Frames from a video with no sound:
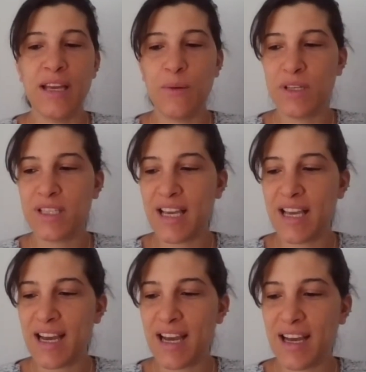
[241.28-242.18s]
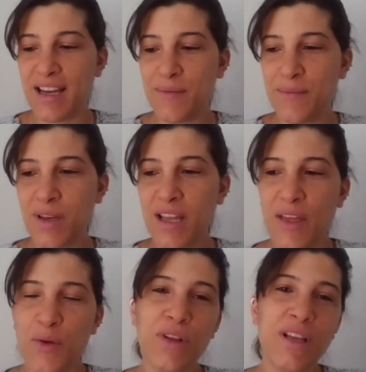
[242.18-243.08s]
it was again,
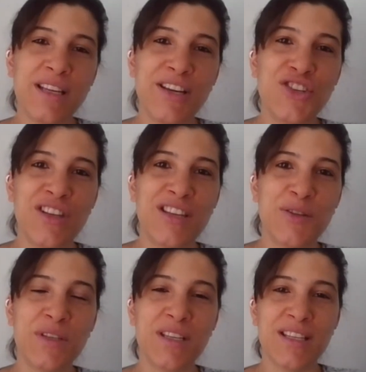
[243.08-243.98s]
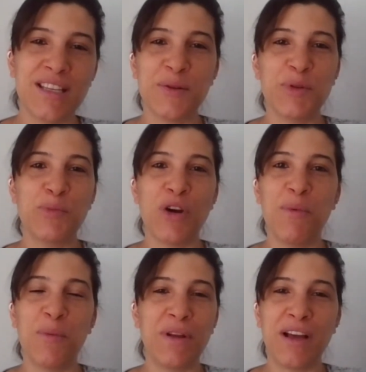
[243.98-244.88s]
the realization that this was a systems
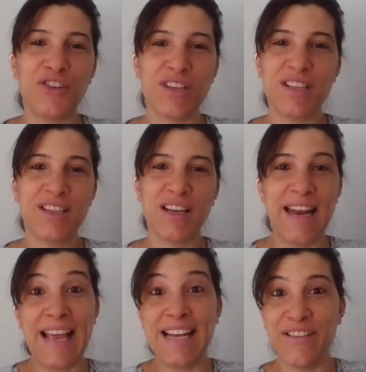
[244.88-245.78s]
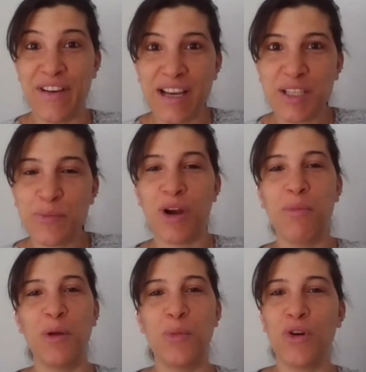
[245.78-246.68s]
problem, not just an anti-vax
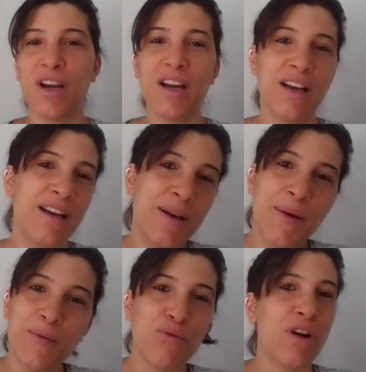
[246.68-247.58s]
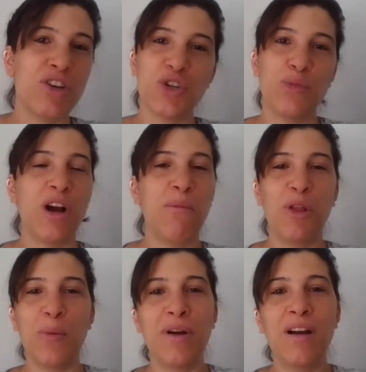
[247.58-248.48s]
problem or a Russia
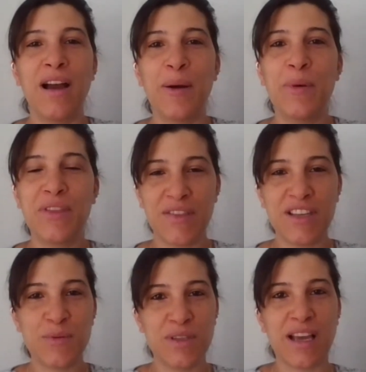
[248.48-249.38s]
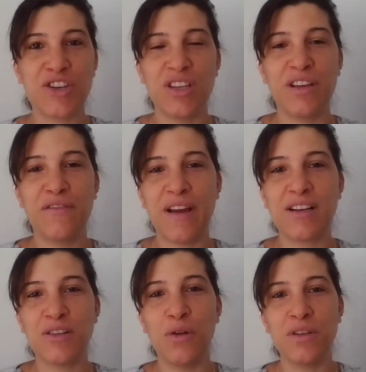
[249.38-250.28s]
problem, but that this was actually, in
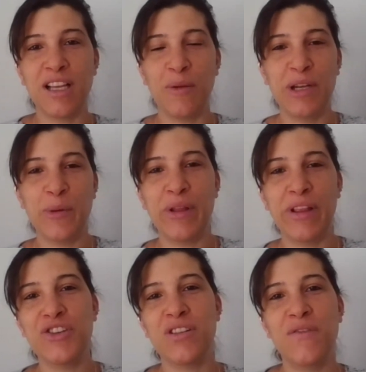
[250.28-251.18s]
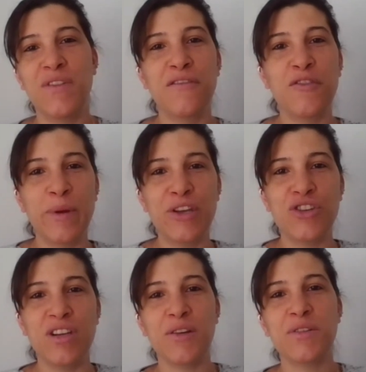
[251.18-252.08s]
fact, a wholesale manipulation of the
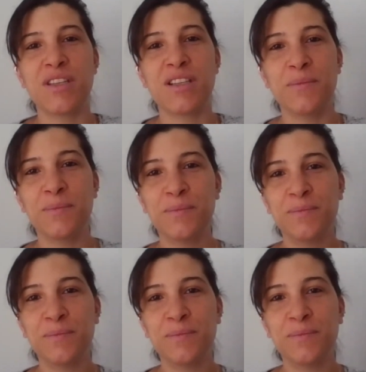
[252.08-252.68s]
information ecosystem.